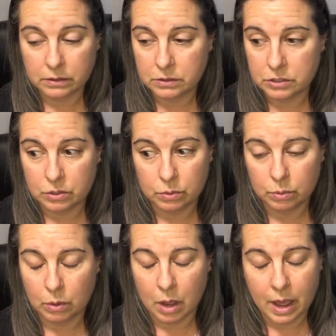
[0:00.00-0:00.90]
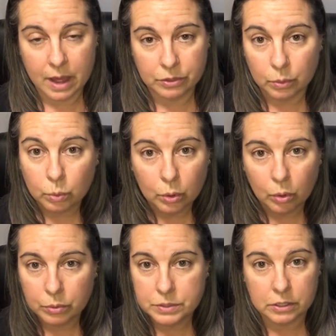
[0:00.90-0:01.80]
do the
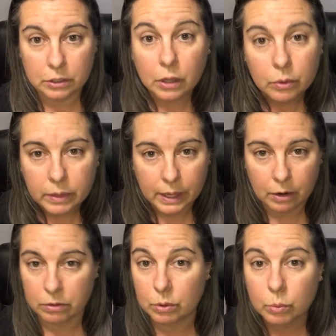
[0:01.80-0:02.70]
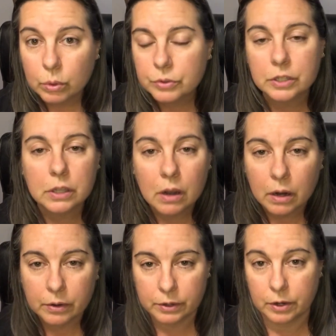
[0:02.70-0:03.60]
wool to clothing or the wool to
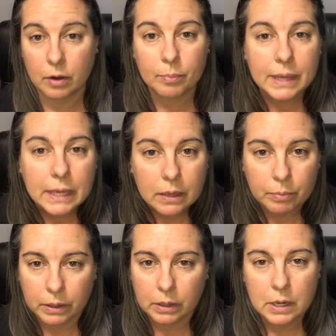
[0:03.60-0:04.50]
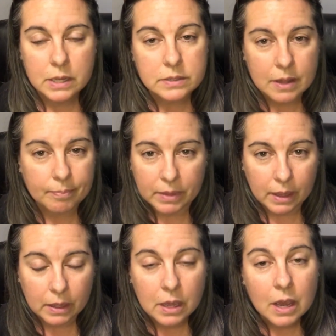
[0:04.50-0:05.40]
yarn, or you're a beekeeper,
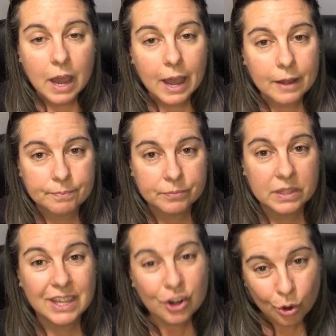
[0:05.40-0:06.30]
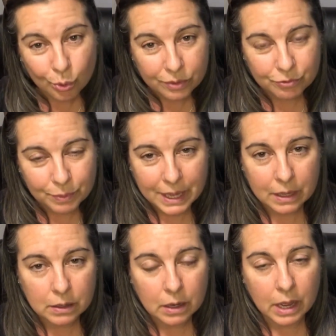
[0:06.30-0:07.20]
something, get a hold of
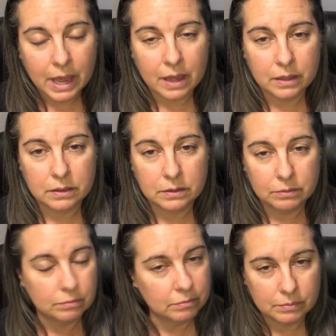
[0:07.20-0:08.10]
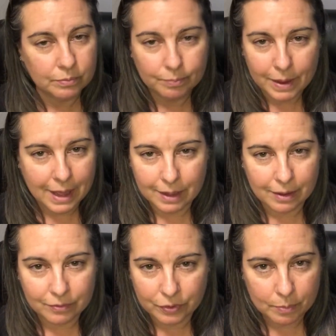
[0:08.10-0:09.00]
me. My
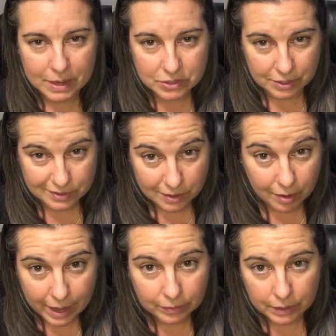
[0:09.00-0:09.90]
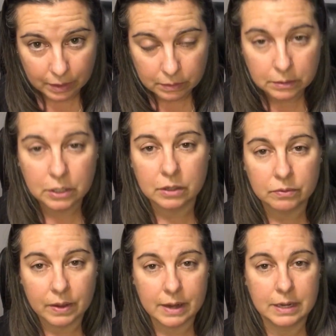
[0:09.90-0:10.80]
information is all out there. You can
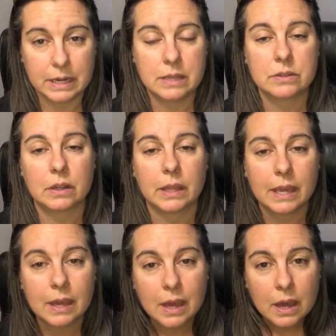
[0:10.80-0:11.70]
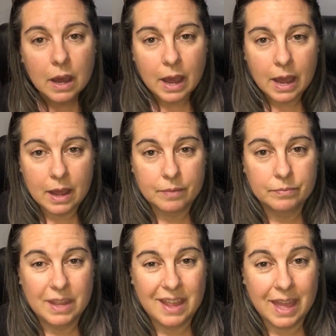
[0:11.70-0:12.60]
find it easily.
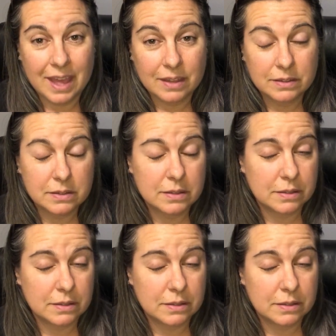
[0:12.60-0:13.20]
And